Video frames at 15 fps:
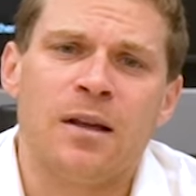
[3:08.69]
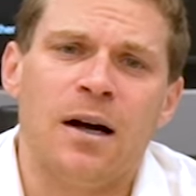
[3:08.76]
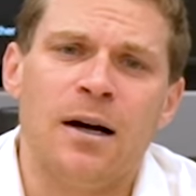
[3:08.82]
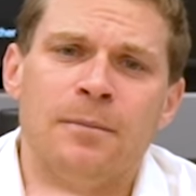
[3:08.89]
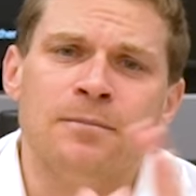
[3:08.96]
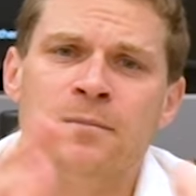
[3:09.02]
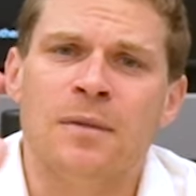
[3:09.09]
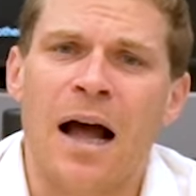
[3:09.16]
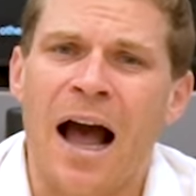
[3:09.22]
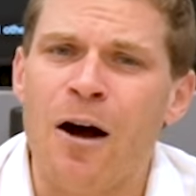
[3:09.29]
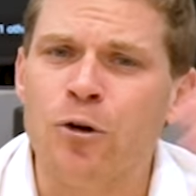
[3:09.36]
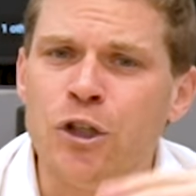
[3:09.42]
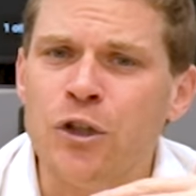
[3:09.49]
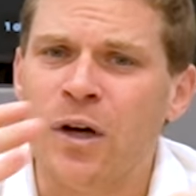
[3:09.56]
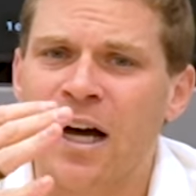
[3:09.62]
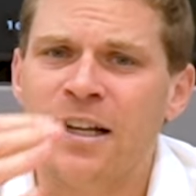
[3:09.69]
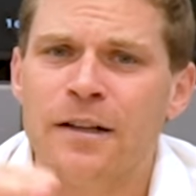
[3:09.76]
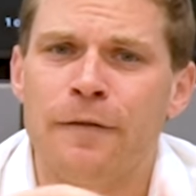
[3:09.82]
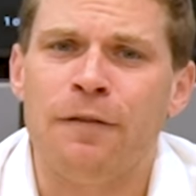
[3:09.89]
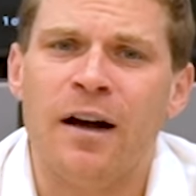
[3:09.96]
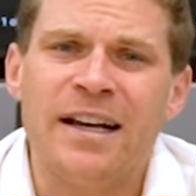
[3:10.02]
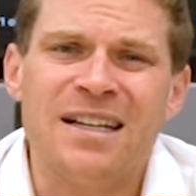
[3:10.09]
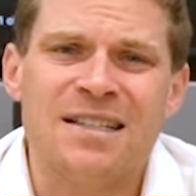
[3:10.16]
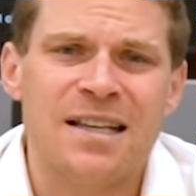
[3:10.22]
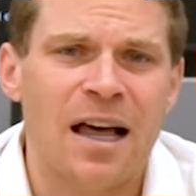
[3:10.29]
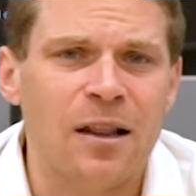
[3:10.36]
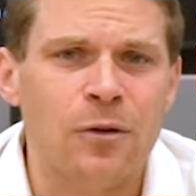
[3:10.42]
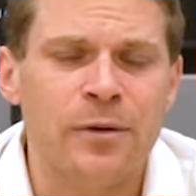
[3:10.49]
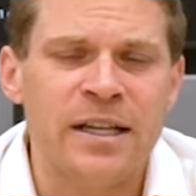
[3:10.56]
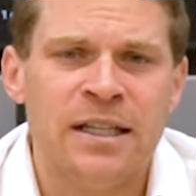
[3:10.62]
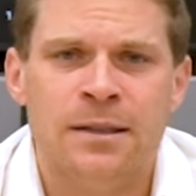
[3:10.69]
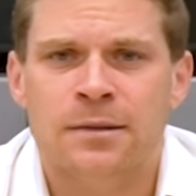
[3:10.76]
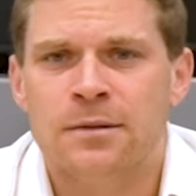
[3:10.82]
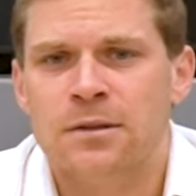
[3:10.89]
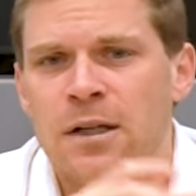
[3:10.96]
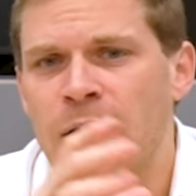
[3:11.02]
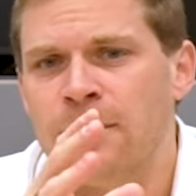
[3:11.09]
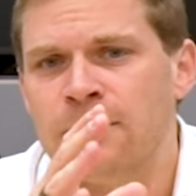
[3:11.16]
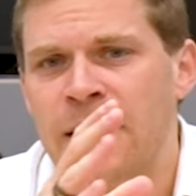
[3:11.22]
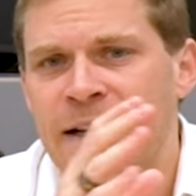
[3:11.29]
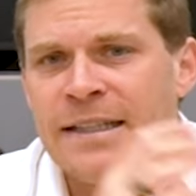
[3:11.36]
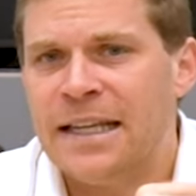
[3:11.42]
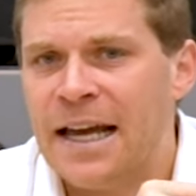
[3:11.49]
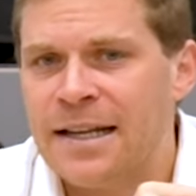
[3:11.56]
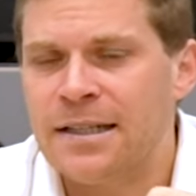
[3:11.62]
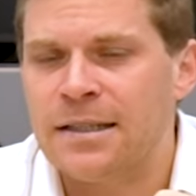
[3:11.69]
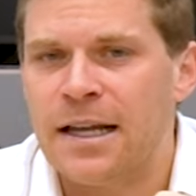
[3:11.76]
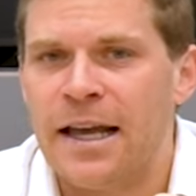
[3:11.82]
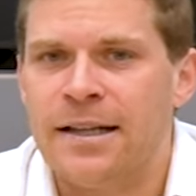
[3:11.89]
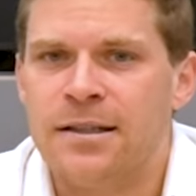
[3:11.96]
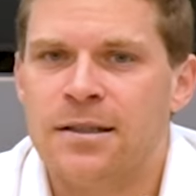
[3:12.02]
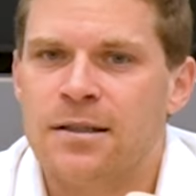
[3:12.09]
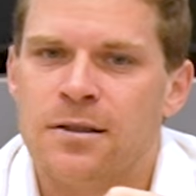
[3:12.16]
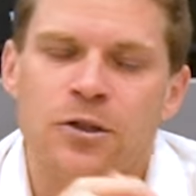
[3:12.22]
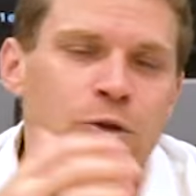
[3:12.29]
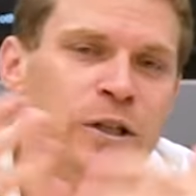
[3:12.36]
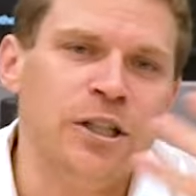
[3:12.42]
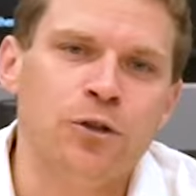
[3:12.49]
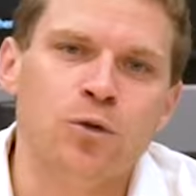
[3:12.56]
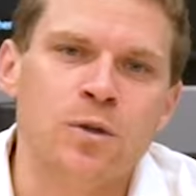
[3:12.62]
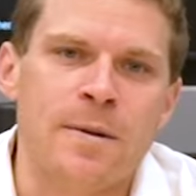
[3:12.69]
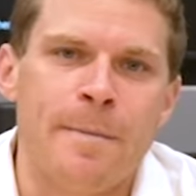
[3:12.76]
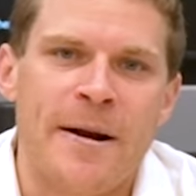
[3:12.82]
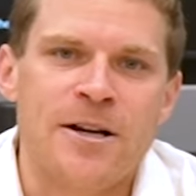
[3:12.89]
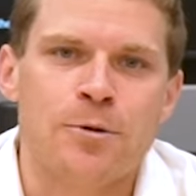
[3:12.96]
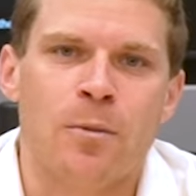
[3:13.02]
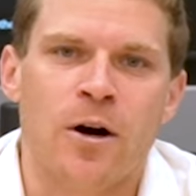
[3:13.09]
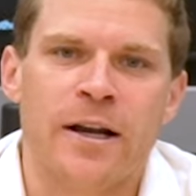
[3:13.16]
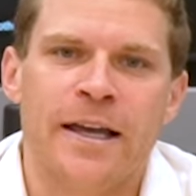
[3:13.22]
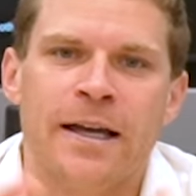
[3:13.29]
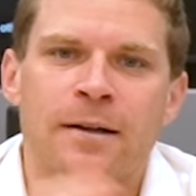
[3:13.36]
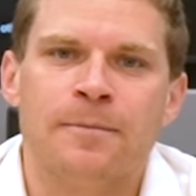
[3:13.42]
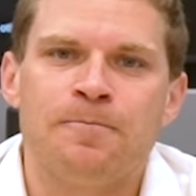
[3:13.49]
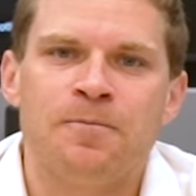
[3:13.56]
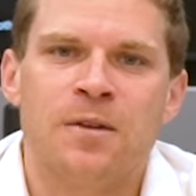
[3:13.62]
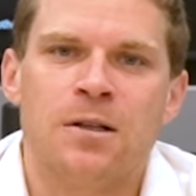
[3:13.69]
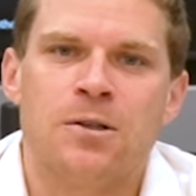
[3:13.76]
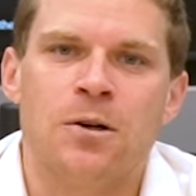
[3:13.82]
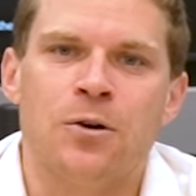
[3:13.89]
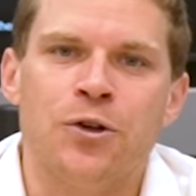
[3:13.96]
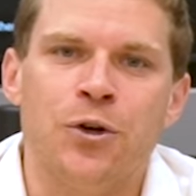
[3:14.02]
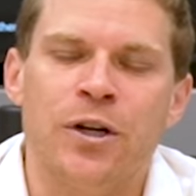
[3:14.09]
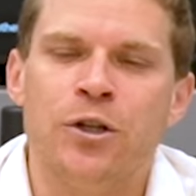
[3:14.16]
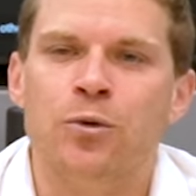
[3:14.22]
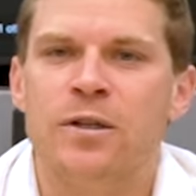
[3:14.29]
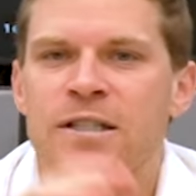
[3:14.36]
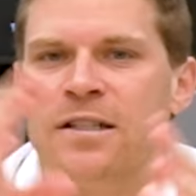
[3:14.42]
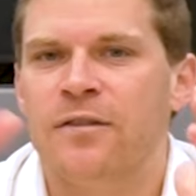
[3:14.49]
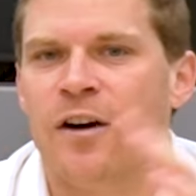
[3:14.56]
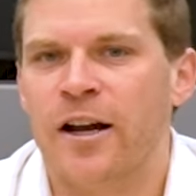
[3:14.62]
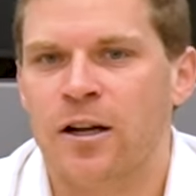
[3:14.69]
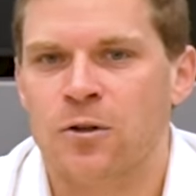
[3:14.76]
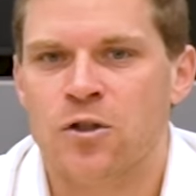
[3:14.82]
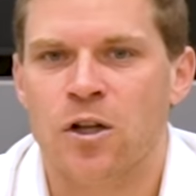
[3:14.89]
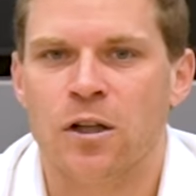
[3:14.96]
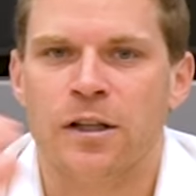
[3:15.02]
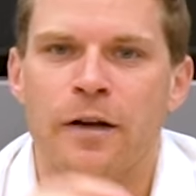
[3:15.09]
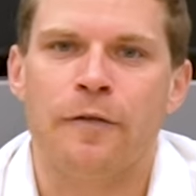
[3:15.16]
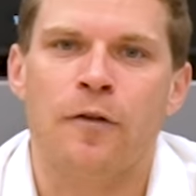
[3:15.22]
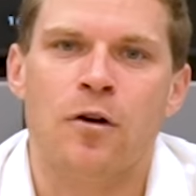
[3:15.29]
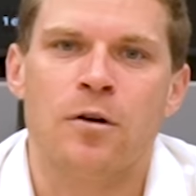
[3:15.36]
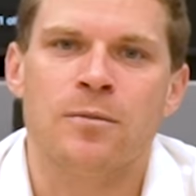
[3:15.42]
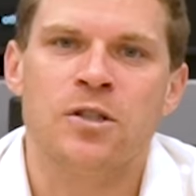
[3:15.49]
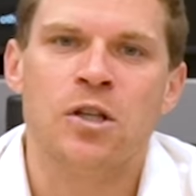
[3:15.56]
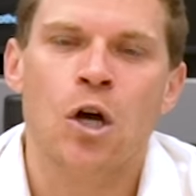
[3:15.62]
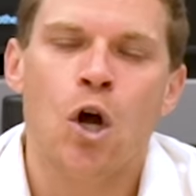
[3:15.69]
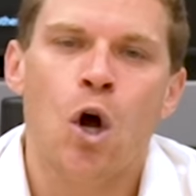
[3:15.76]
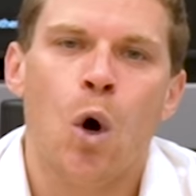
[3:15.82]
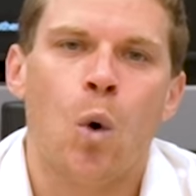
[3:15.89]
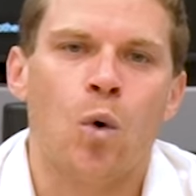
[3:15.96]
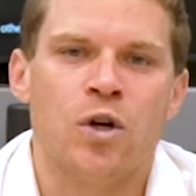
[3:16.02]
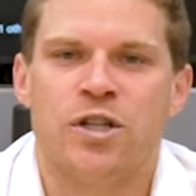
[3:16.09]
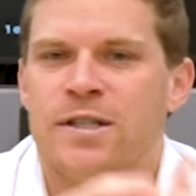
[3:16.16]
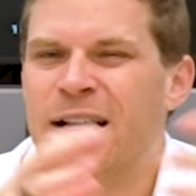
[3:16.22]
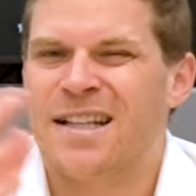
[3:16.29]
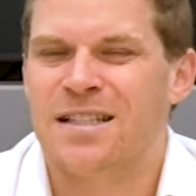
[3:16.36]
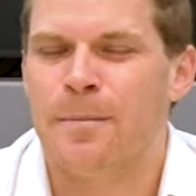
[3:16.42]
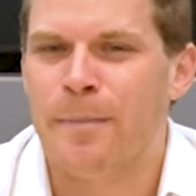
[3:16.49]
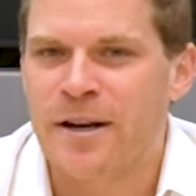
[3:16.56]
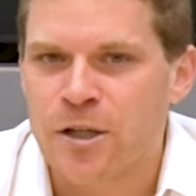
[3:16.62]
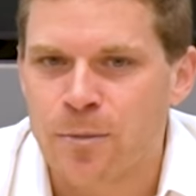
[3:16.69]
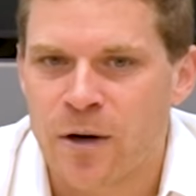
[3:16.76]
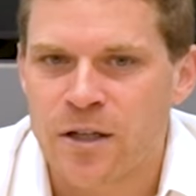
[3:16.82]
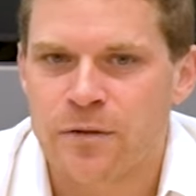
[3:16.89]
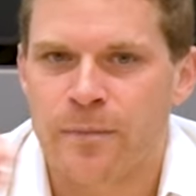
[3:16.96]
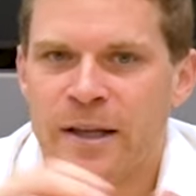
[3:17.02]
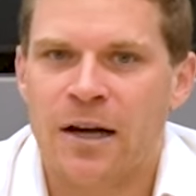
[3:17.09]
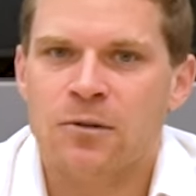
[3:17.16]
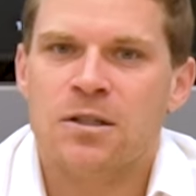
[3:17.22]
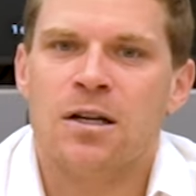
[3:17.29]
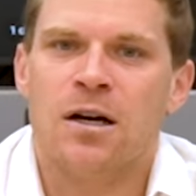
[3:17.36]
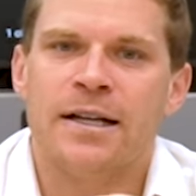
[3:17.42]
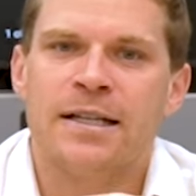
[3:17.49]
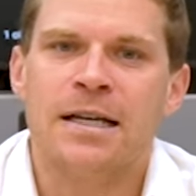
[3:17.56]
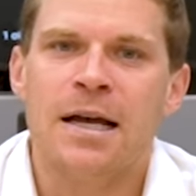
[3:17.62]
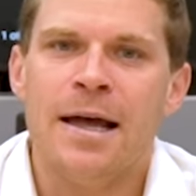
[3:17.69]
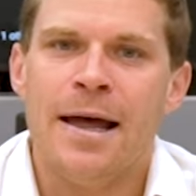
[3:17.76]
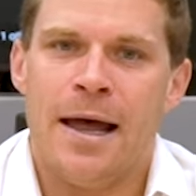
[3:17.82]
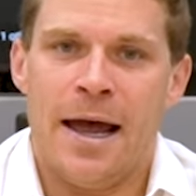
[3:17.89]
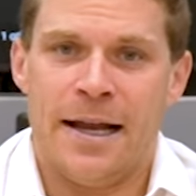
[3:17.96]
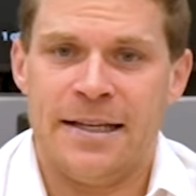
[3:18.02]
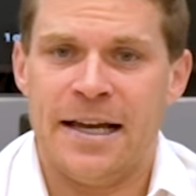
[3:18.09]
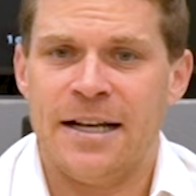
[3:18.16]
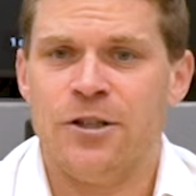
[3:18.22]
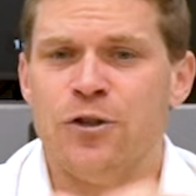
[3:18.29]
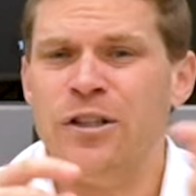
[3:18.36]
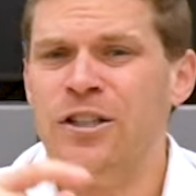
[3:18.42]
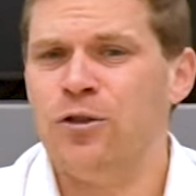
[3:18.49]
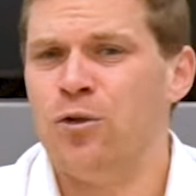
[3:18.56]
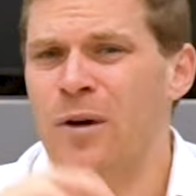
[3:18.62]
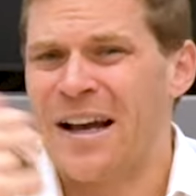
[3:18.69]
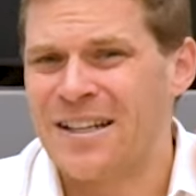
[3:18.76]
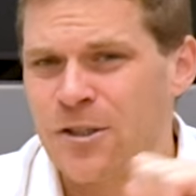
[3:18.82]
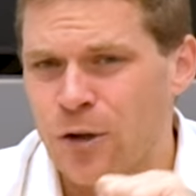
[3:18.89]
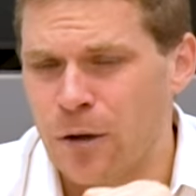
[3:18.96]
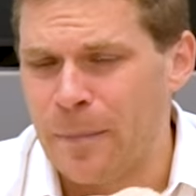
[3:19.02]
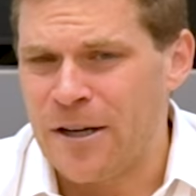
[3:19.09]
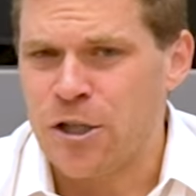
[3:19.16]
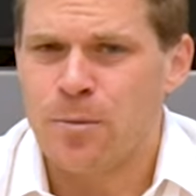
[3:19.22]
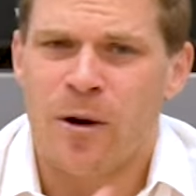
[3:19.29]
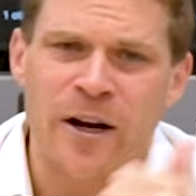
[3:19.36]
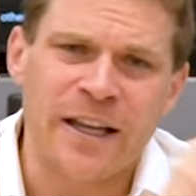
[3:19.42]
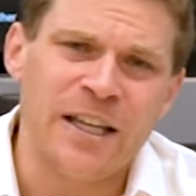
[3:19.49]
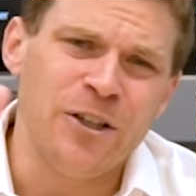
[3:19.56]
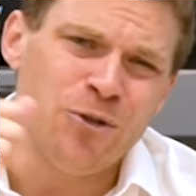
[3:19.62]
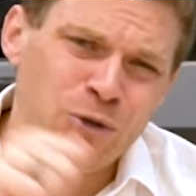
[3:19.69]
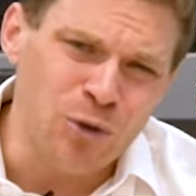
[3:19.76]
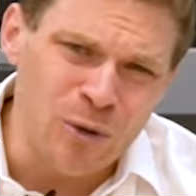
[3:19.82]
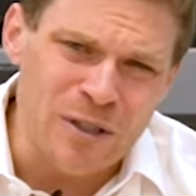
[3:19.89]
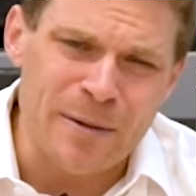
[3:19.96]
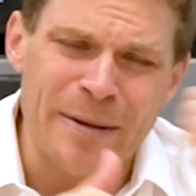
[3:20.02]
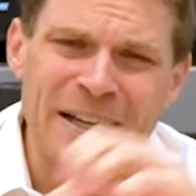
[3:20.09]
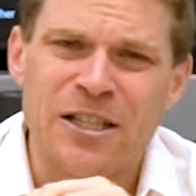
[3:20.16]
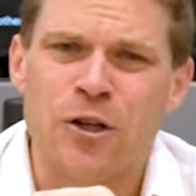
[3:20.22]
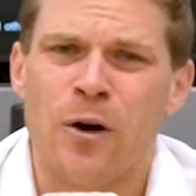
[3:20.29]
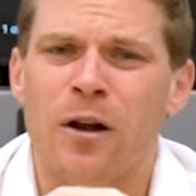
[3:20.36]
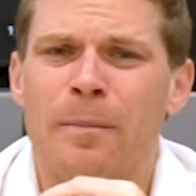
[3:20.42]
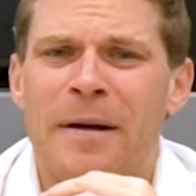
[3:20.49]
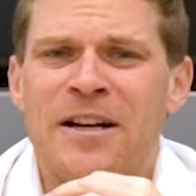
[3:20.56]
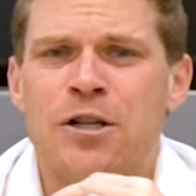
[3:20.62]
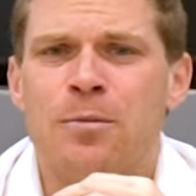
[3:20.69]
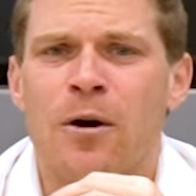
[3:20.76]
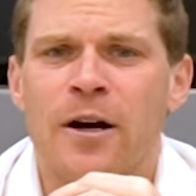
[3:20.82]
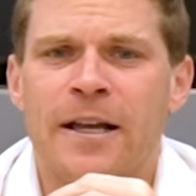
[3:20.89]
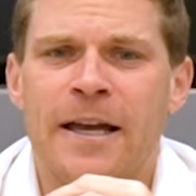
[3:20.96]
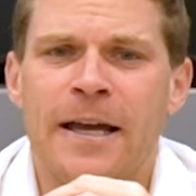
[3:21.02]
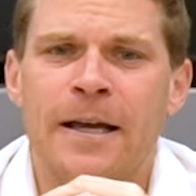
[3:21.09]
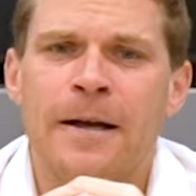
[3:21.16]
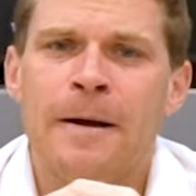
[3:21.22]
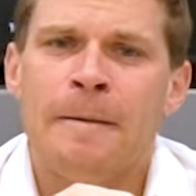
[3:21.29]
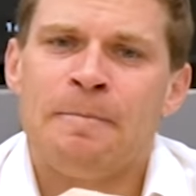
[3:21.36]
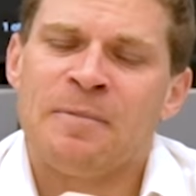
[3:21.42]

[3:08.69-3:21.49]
How do you kind of define the salary? At the end, you need to do some benchmarking. So you can do this either via consulting firms or just get some benchmarks from the outside. At the end, you need to do external benchmarking, you need to do some internal benchmarking.